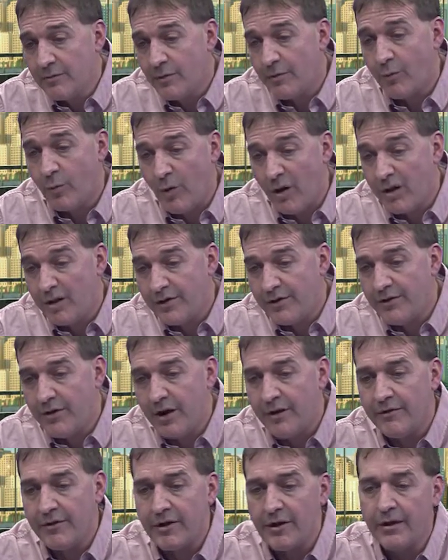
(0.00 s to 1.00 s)
with Wally
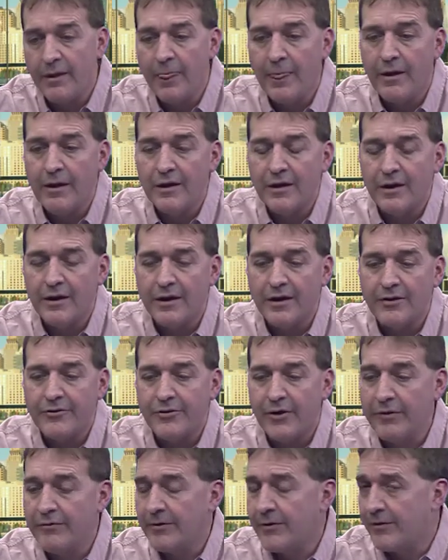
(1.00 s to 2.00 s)
driving it, uh,
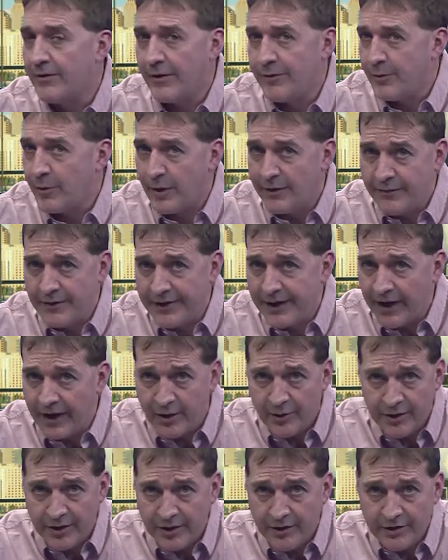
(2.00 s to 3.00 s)
traveling around through every
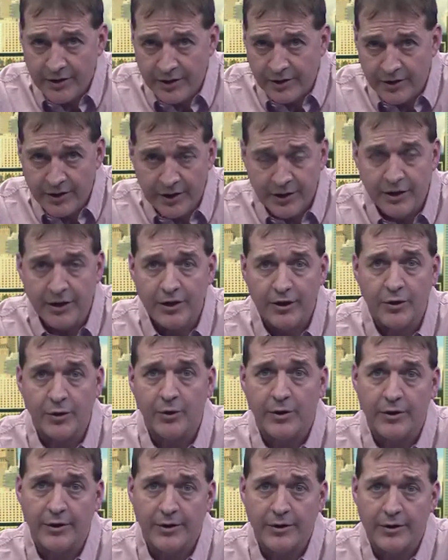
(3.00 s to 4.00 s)
county in, in
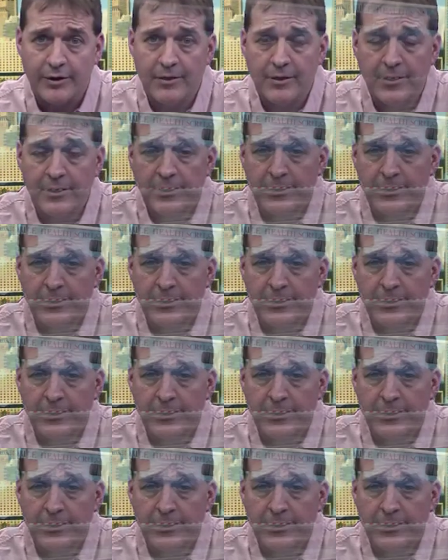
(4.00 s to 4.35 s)
Oregon,